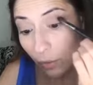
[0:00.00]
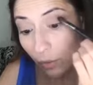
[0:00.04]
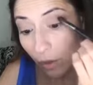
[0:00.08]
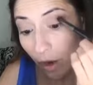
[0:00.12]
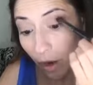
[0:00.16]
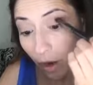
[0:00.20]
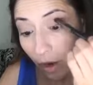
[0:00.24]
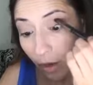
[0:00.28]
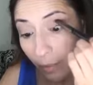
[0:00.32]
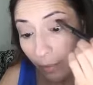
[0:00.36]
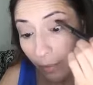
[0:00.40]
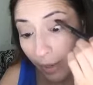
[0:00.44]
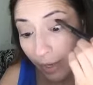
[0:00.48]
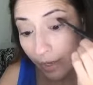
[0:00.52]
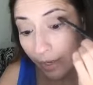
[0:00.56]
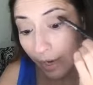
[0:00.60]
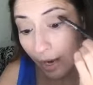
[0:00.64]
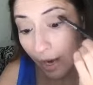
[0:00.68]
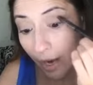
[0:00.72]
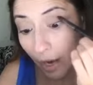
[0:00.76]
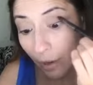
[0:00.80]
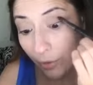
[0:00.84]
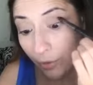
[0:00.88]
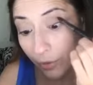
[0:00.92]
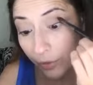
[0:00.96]
on my
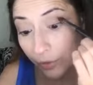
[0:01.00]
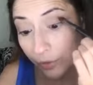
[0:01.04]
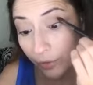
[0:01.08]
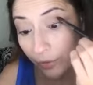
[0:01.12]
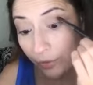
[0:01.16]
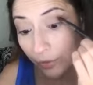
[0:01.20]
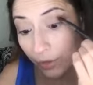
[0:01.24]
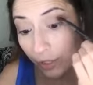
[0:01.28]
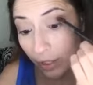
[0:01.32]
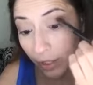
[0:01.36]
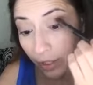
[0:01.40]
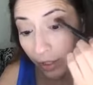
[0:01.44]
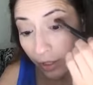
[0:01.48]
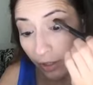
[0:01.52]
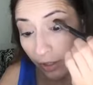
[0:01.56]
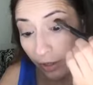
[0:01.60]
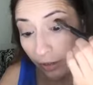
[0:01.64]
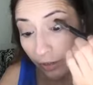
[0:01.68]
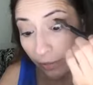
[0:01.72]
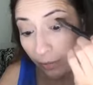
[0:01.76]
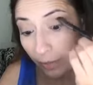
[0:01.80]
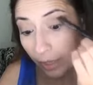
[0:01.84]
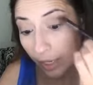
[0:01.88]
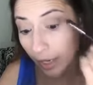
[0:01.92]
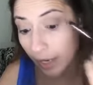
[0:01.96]
outer V
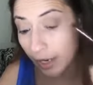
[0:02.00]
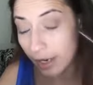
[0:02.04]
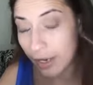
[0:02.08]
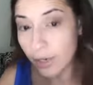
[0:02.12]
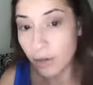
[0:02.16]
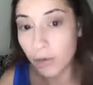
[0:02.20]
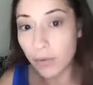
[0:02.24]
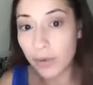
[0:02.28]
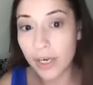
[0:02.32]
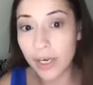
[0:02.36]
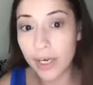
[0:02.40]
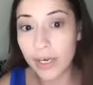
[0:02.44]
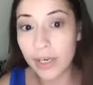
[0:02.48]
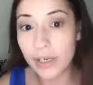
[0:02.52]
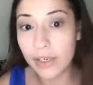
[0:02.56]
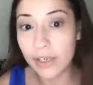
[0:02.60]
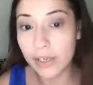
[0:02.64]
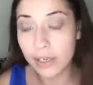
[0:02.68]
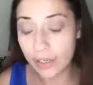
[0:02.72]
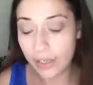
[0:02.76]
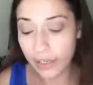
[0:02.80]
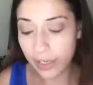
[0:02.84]
of my eye, okay?